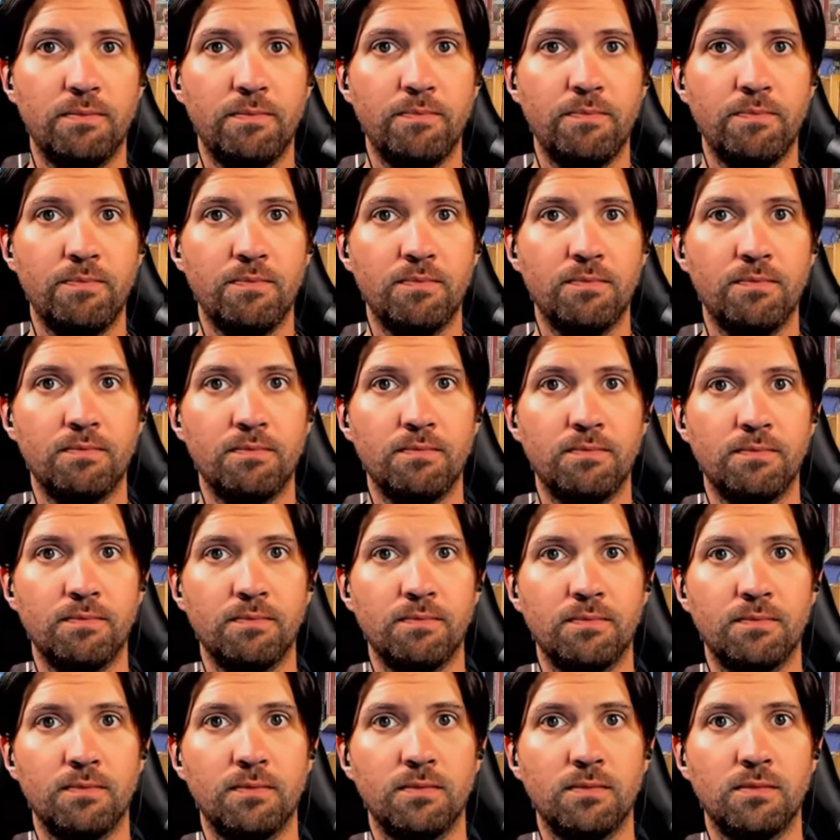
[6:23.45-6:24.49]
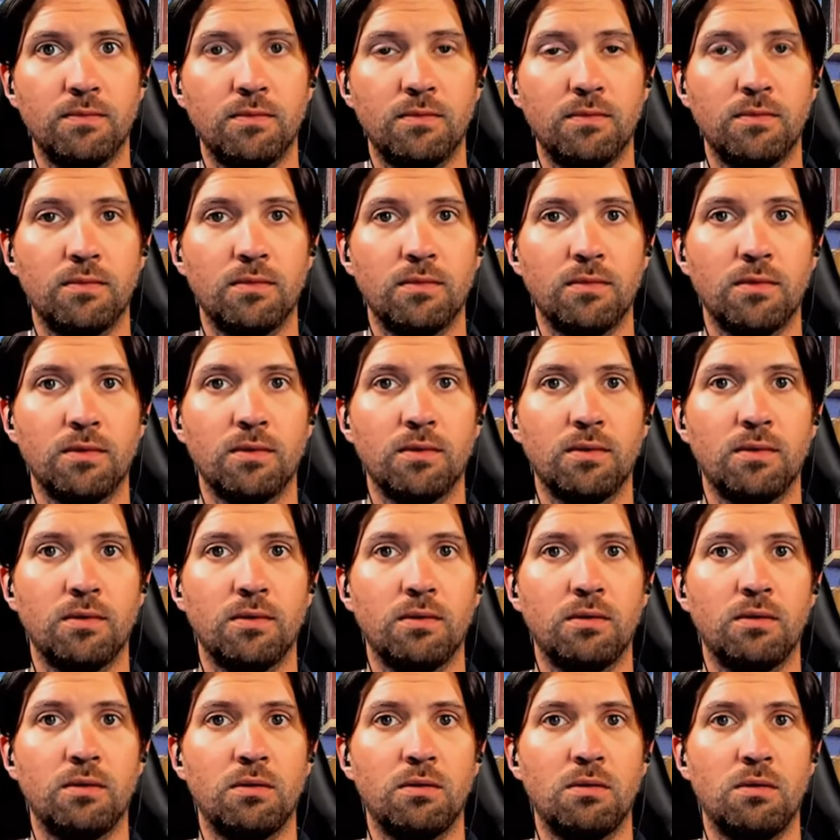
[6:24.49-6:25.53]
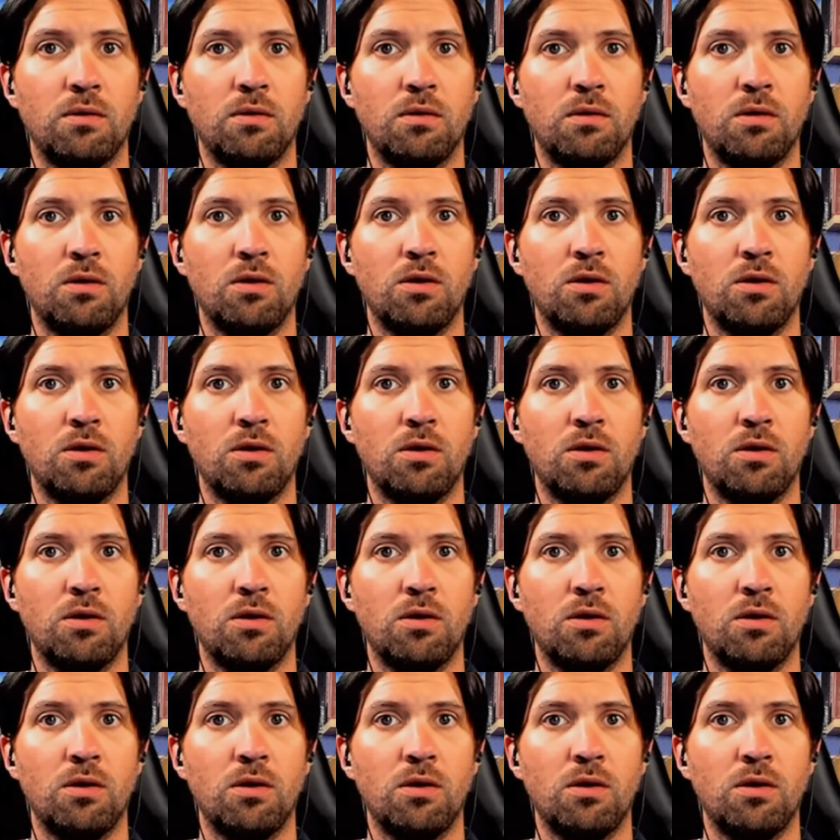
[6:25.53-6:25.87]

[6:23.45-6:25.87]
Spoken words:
No one is speaking in this clip.